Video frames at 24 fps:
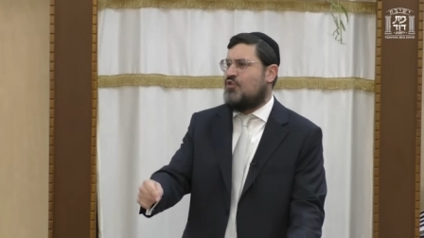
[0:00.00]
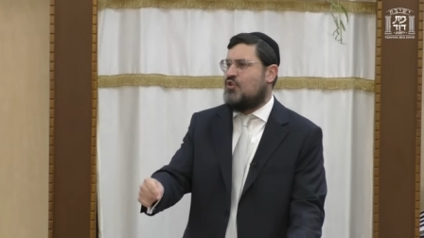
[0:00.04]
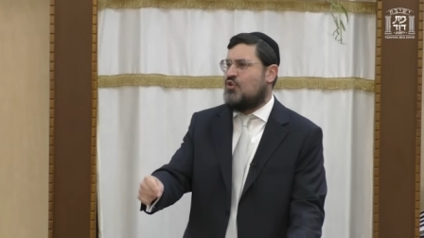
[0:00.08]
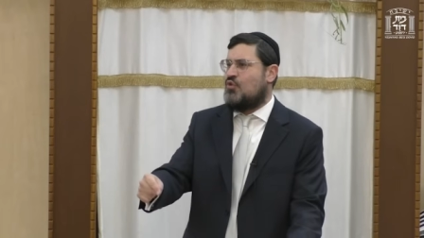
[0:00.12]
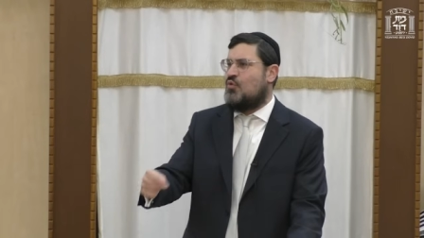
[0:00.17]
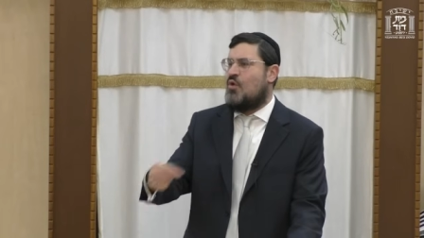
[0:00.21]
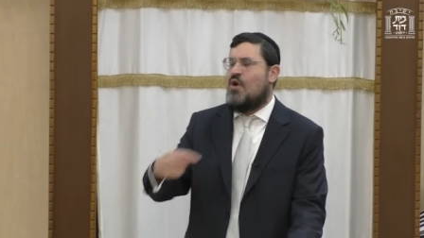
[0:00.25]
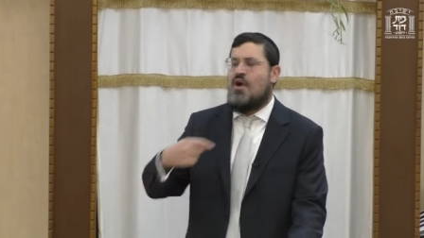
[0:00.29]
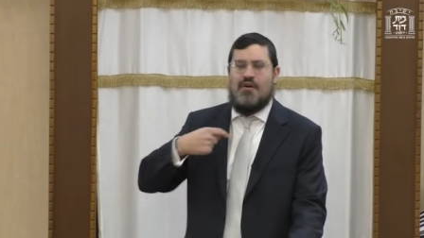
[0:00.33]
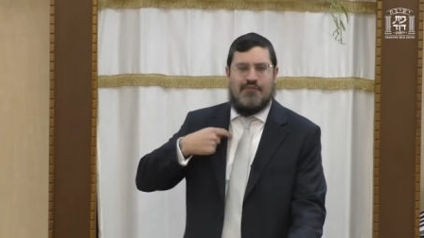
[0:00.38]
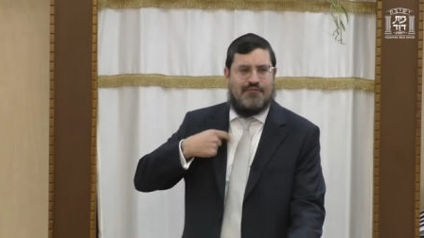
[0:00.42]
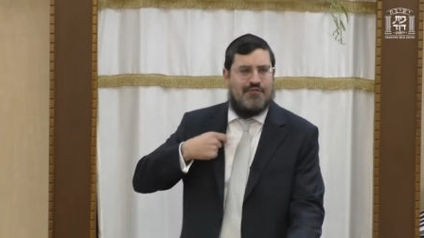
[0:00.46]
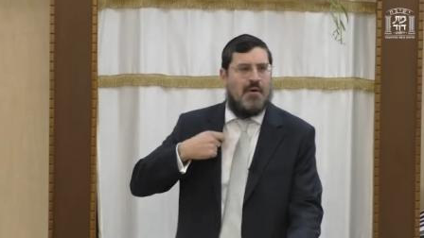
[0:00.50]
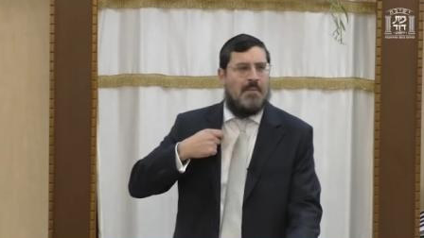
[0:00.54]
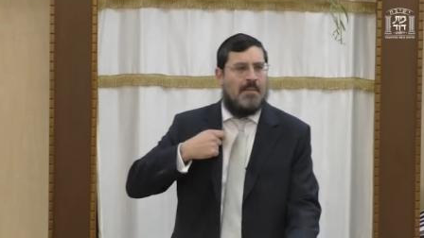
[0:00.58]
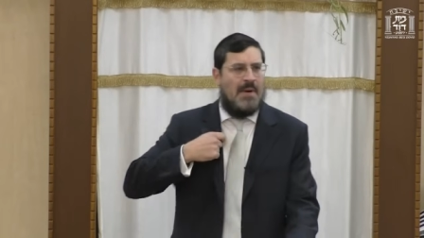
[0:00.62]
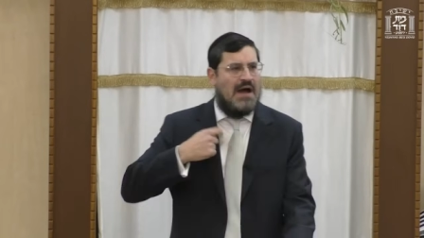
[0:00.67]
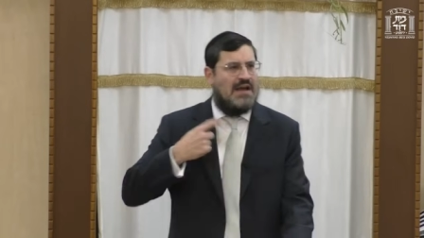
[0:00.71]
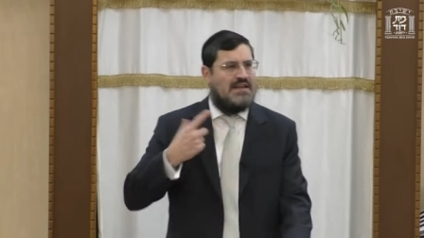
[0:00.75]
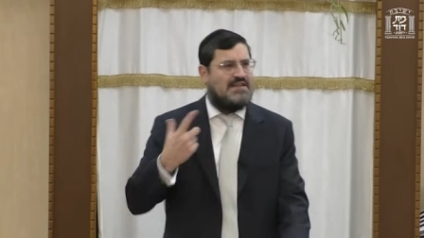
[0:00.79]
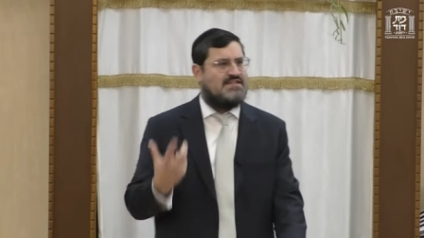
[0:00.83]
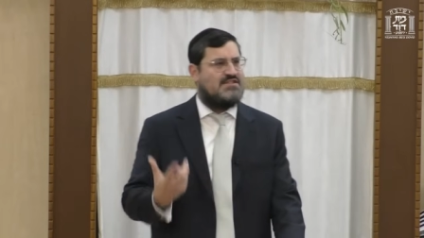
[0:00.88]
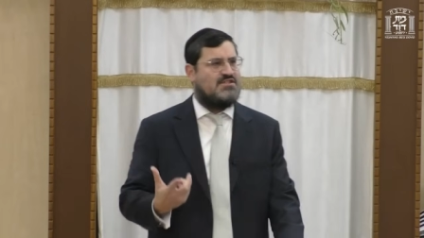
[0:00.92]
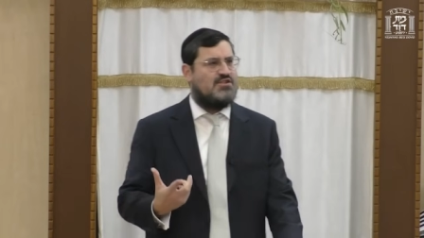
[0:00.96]
you for
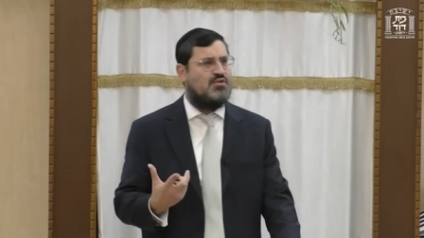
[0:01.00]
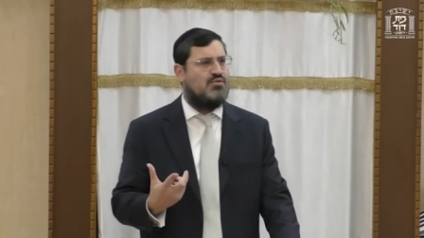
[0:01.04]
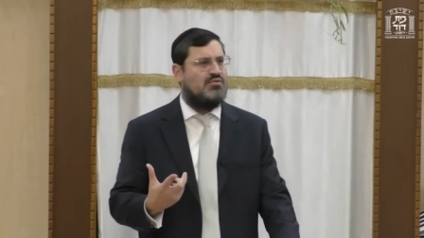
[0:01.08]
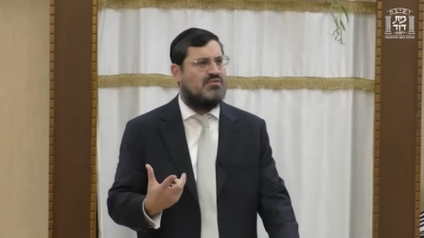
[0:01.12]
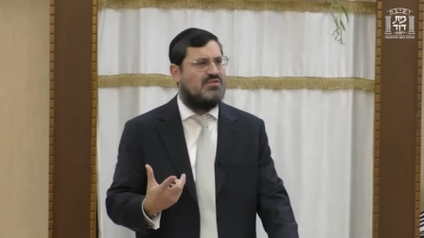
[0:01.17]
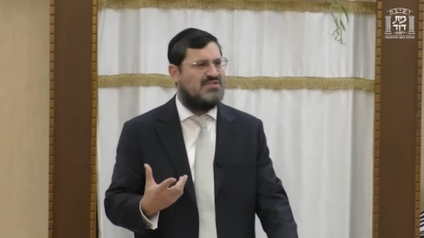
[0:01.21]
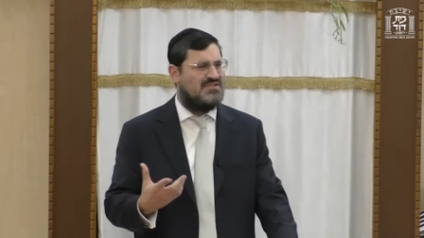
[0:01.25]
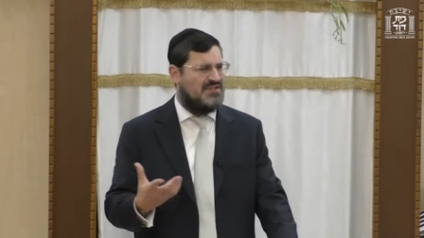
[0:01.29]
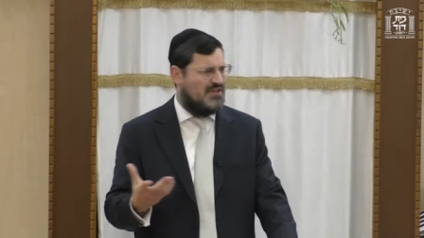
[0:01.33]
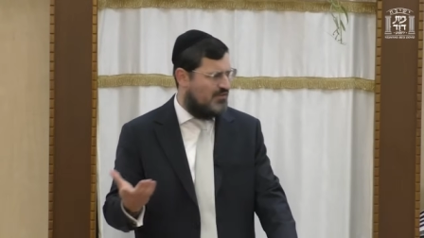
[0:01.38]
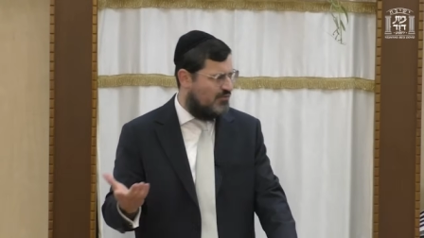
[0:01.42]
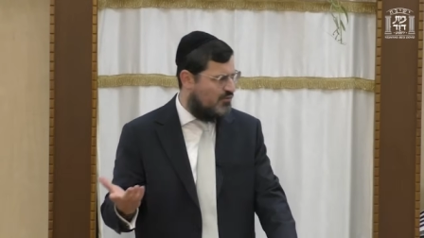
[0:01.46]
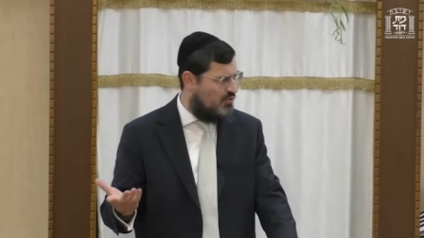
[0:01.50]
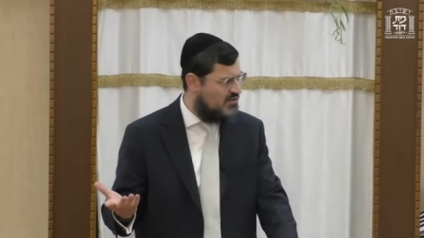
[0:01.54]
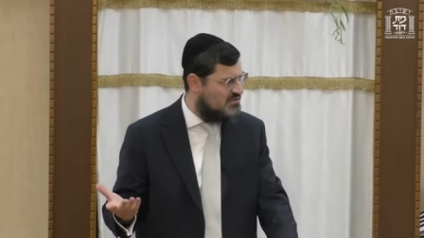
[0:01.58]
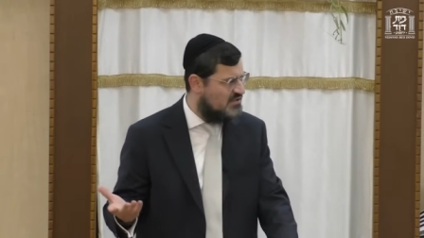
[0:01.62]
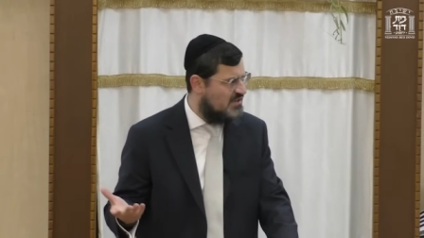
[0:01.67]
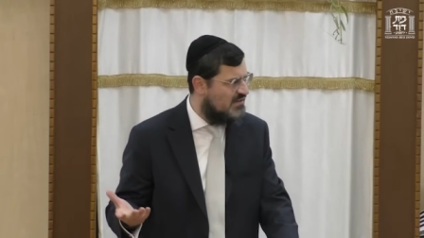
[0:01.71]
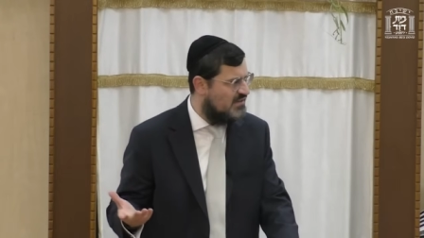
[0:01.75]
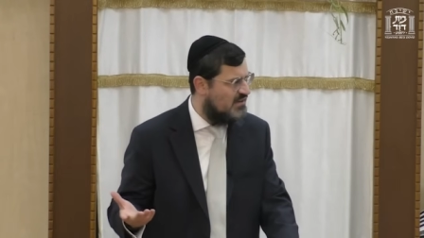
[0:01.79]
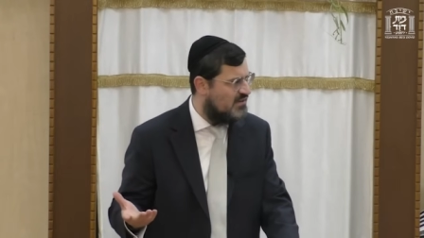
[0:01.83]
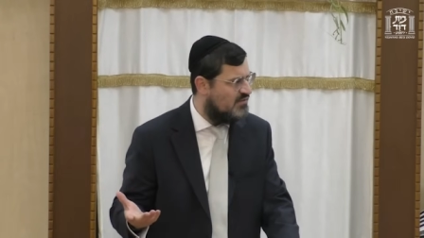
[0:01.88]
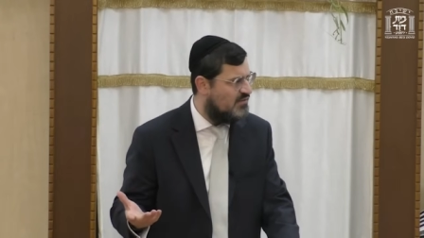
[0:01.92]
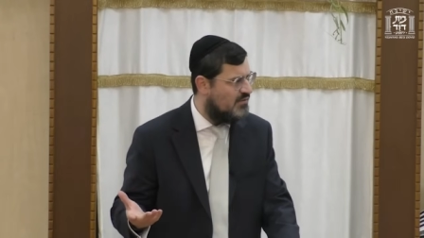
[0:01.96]
my suit. He said, Of course
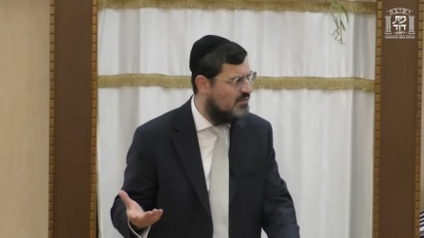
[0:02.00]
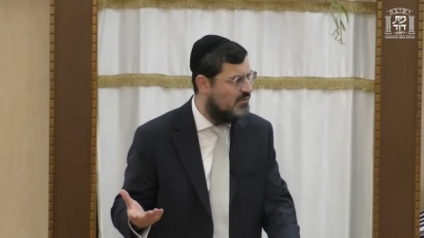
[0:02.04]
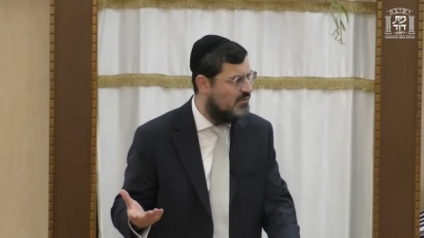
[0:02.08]
I did.